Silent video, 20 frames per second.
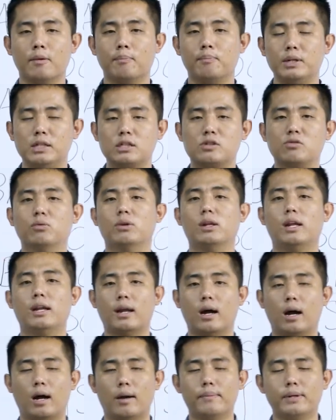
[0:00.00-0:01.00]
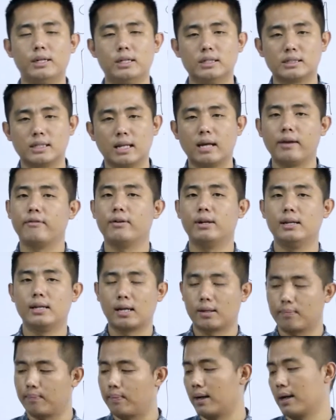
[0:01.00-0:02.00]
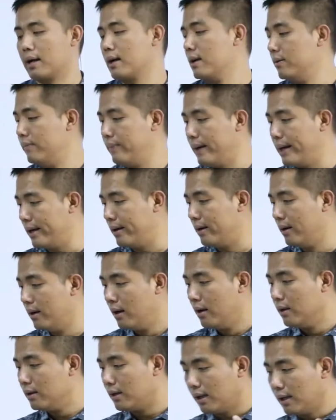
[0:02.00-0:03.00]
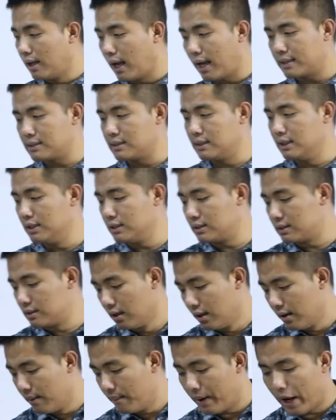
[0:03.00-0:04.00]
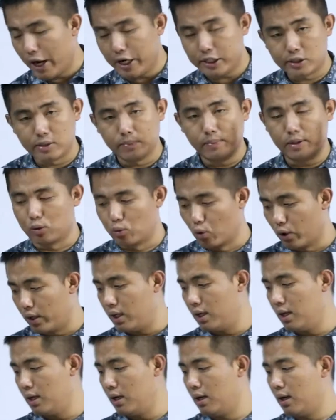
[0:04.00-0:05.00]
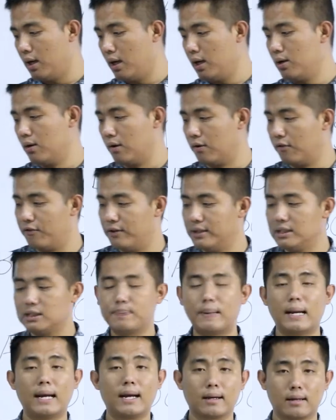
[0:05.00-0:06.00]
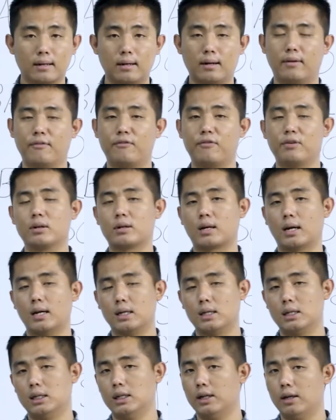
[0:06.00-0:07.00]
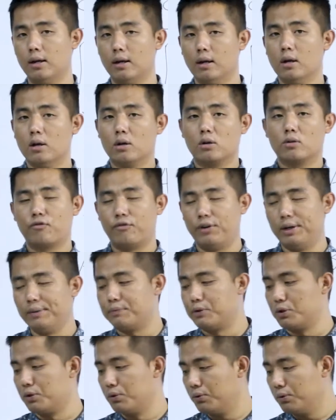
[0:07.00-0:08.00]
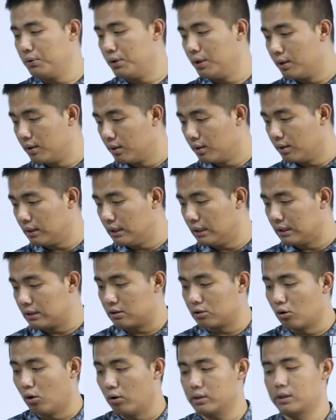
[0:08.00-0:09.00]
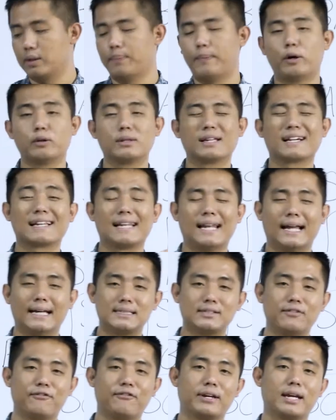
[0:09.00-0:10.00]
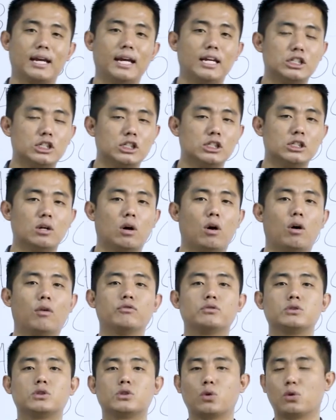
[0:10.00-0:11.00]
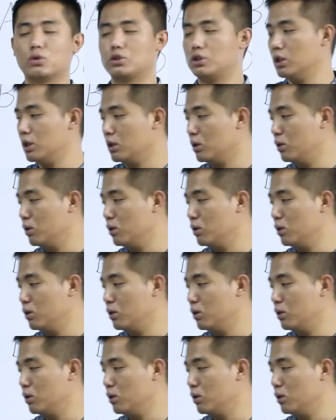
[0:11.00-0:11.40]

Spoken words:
peaceful and harmonious life in that particular manner. The next is page number 20 in your first paragraph. Kindly flip through, it talks about the classification of social